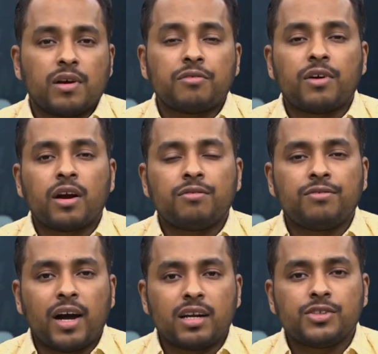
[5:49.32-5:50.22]
And for our
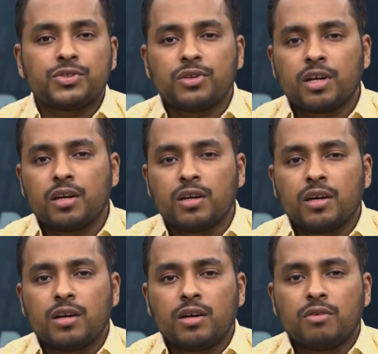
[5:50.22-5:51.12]
final story,
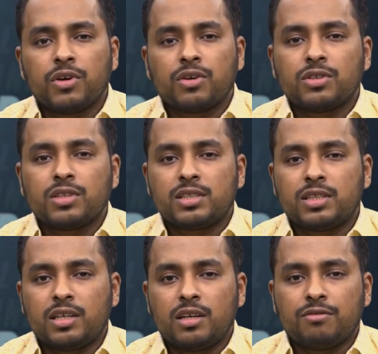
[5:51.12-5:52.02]
we go to the
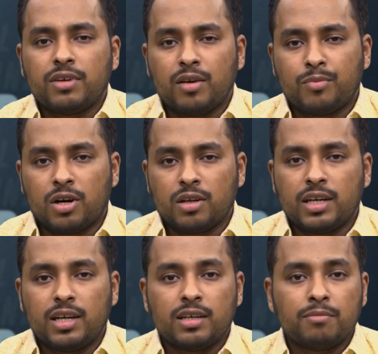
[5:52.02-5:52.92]
city of Hebron
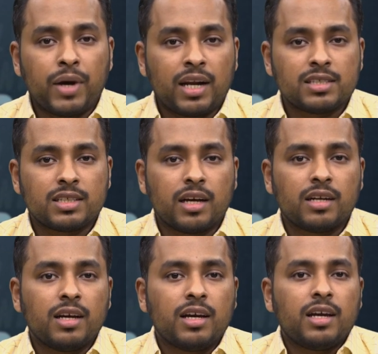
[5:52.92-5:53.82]
in Palestine
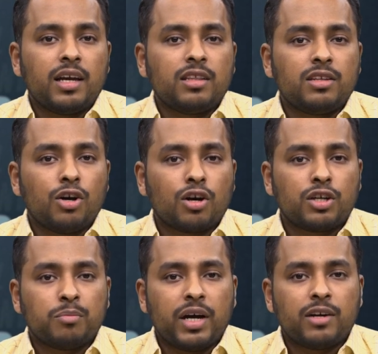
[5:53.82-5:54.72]
in the
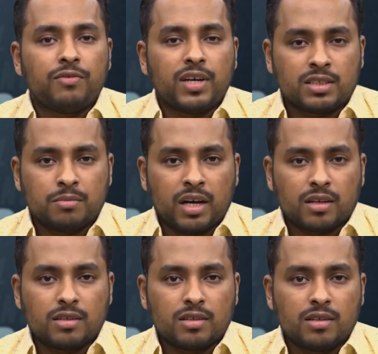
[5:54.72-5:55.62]
occupied West Bank.
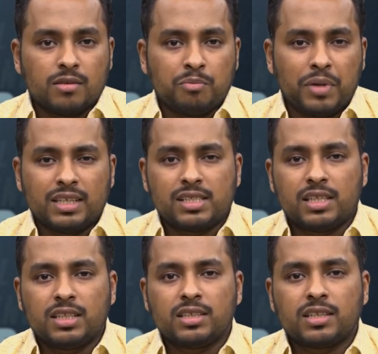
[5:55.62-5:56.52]

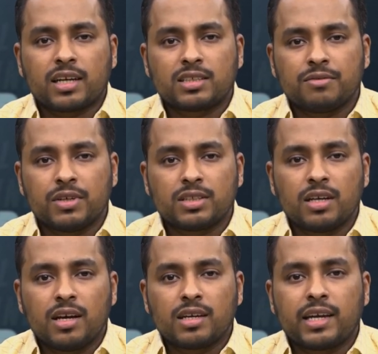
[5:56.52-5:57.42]
Palestinian activists
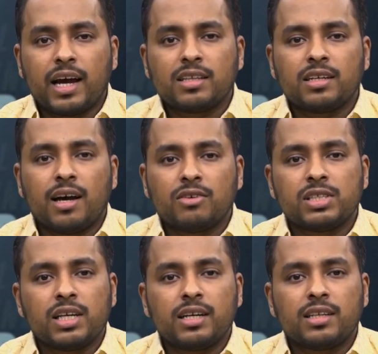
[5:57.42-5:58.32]
gathered
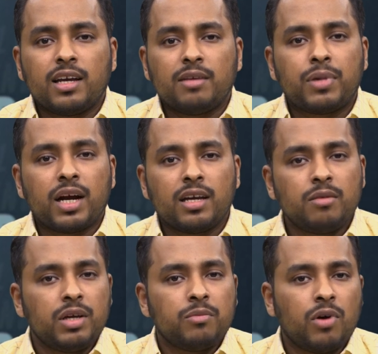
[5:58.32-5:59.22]
outside the
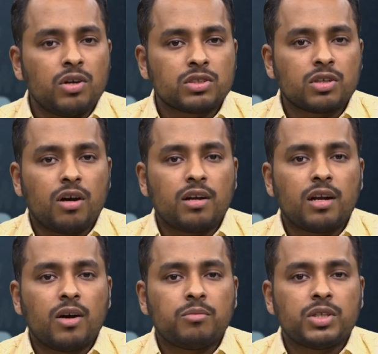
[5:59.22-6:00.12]
Ibrahimi Mosque on
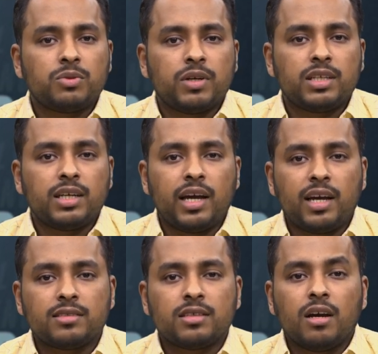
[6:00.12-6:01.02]
November
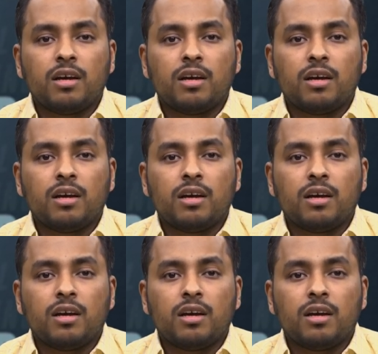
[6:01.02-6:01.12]
28th